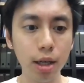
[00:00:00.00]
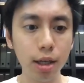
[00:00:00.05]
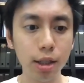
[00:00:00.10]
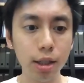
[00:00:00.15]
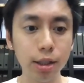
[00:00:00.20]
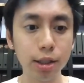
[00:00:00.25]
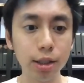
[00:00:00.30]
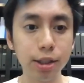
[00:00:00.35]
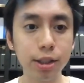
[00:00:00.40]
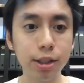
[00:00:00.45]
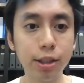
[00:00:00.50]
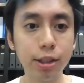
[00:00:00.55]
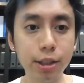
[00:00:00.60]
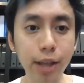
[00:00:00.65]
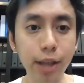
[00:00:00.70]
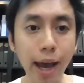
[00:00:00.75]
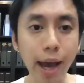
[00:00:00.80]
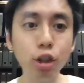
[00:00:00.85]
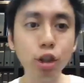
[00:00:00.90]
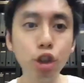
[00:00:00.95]

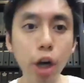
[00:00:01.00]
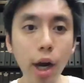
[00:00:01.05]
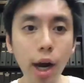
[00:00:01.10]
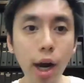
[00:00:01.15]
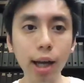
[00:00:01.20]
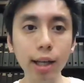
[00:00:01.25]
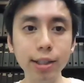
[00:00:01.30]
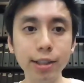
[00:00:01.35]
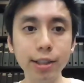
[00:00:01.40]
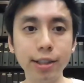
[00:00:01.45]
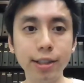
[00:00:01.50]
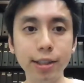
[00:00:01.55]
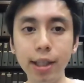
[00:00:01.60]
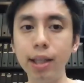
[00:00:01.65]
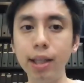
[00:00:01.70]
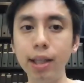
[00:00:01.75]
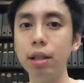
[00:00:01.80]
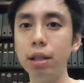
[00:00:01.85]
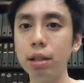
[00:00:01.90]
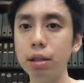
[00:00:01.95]
Sandra
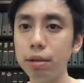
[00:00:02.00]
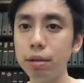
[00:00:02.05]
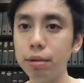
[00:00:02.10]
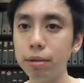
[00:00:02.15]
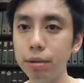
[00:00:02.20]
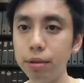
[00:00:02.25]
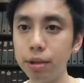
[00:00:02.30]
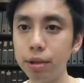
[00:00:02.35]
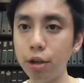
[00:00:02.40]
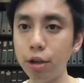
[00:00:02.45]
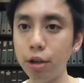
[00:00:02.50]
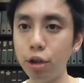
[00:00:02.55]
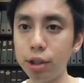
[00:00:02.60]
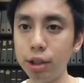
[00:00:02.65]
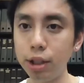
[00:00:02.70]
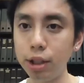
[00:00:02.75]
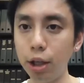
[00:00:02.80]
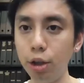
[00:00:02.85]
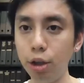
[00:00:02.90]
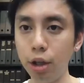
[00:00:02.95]
C. Sandra
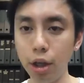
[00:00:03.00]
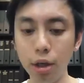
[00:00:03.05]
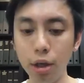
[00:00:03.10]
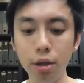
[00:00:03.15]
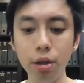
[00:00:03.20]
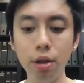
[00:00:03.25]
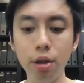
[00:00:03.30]
C, are you here?